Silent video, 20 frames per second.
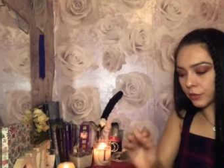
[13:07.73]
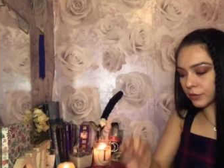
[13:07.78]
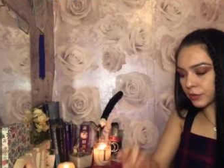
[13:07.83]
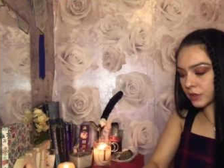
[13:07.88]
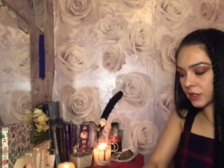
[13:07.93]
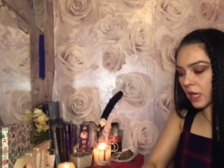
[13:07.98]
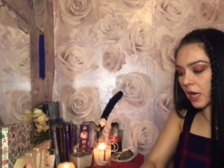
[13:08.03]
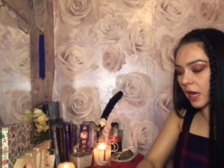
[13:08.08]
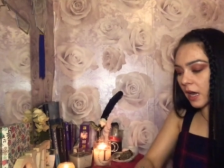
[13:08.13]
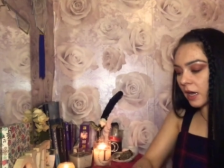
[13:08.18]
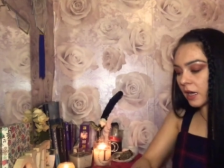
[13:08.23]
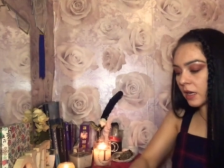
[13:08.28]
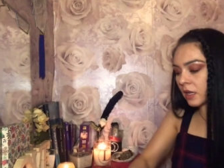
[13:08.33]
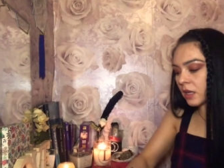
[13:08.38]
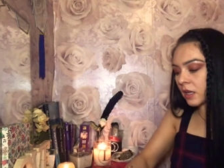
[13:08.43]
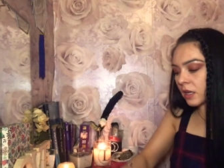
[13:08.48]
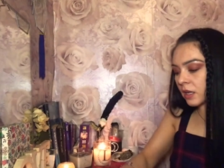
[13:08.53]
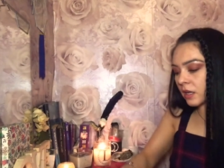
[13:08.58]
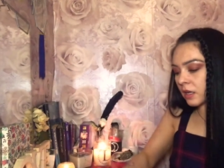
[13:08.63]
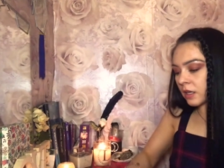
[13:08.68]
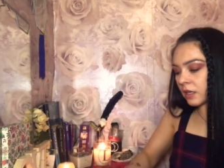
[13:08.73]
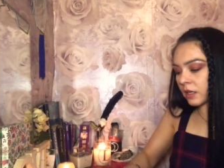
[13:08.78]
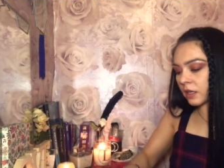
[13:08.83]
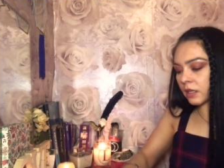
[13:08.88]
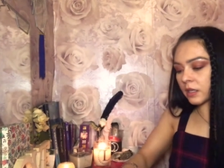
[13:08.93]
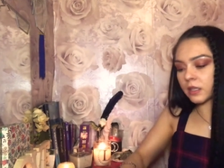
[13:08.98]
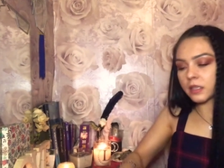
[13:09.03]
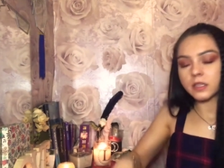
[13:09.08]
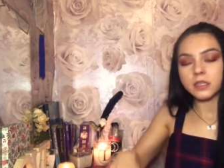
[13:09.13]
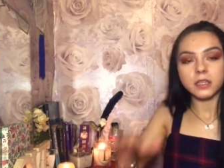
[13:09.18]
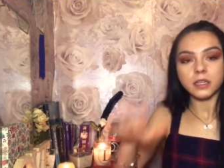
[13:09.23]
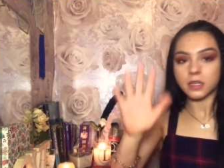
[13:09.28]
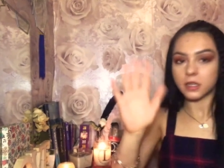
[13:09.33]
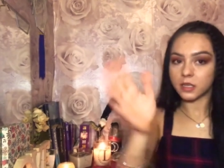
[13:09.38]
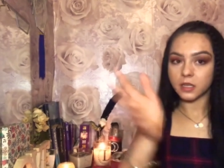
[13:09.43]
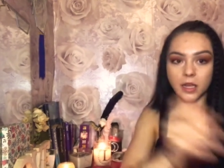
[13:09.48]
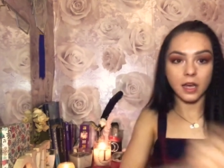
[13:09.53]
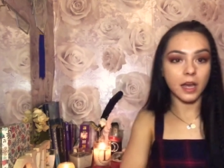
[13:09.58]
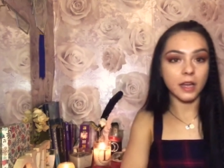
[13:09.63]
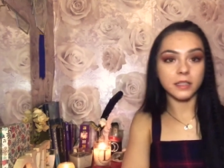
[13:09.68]
there,
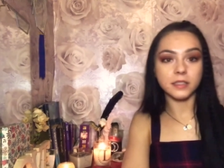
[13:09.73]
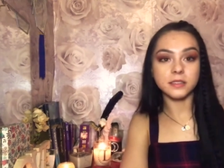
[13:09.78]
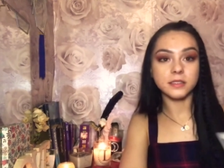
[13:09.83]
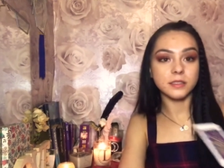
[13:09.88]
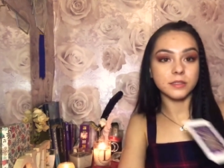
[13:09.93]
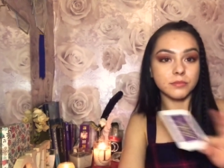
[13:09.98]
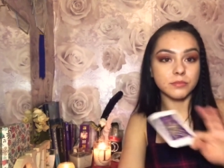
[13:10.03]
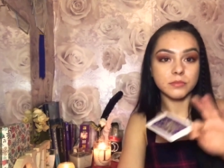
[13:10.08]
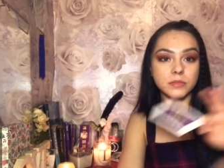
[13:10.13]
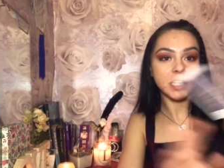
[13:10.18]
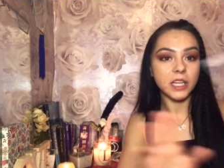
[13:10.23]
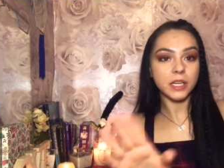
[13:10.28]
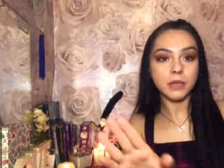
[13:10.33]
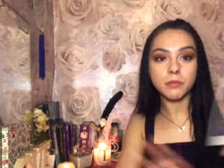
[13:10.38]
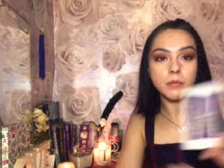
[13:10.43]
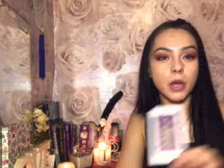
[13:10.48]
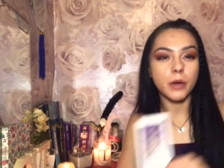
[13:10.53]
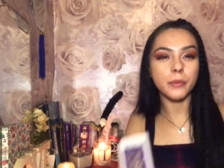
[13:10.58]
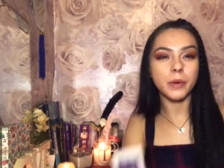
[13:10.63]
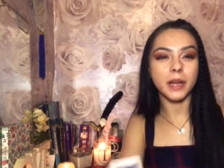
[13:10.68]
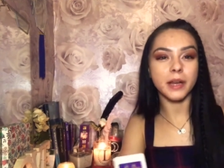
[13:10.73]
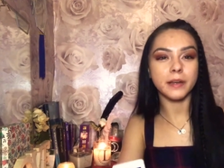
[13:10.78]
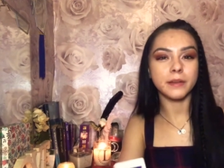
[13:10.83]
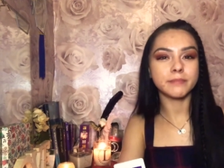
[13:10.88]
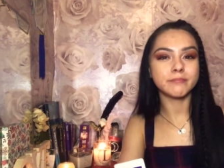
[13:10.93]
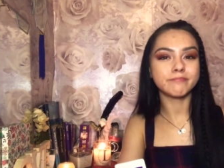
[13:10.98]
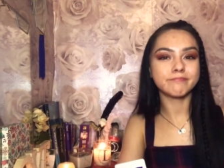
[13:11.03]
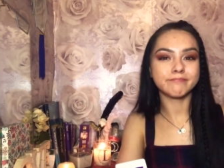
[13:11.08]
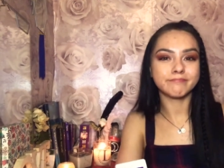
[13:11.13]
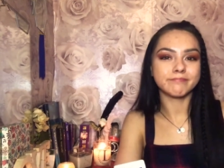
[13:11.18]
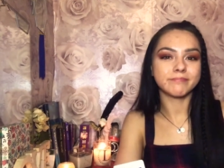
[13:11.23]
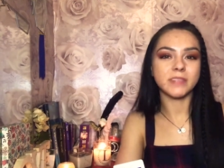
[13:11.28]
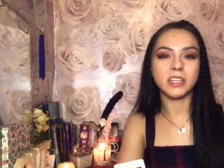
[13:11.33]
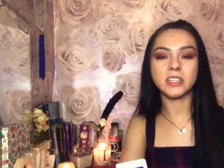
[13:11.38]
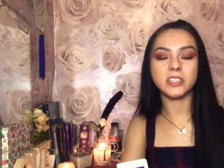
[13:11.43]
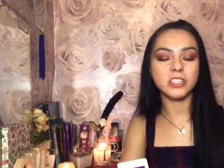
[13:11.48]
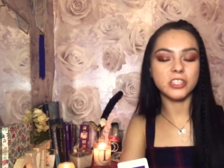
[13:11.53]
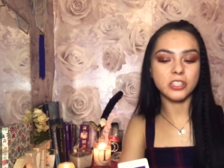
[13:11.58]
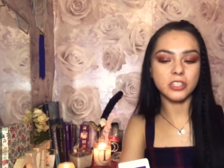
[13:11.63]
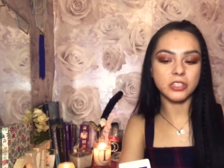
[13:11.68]
and keep going.
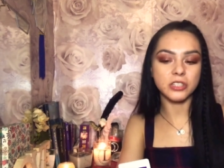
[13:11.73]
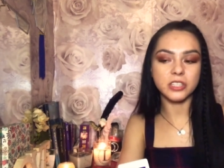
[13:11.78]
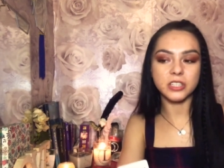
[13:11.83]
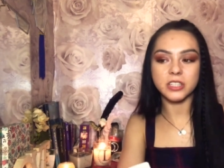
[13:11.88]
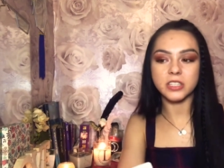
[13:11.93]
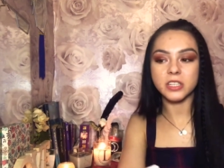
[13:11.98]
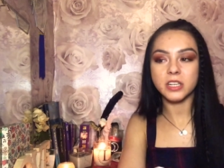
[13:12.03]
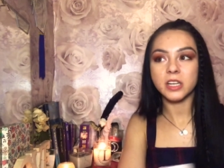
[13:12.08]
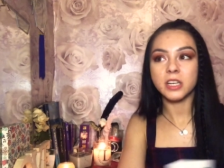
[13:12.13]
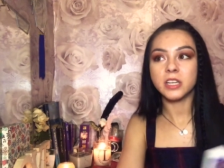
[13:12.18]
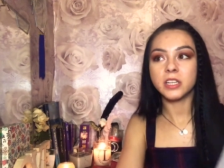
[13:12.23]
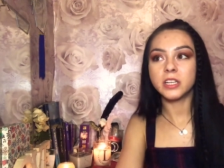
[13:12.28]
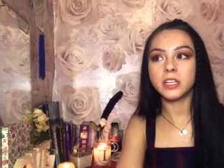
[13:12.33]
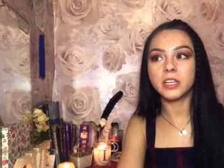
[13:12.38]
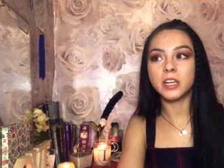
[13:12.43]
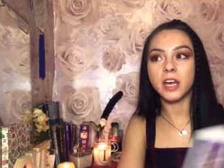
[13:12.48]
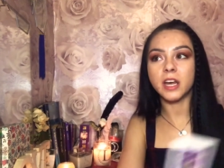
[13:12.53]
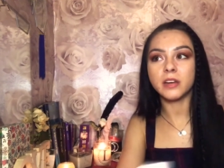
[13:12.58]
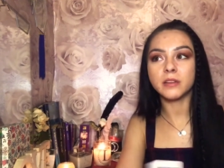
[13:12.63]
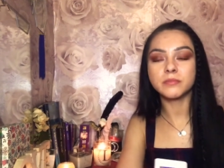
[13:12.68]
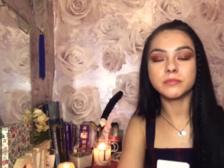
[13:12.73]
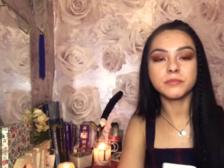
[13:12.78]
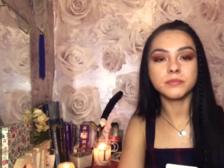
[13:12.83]
It's just, you know,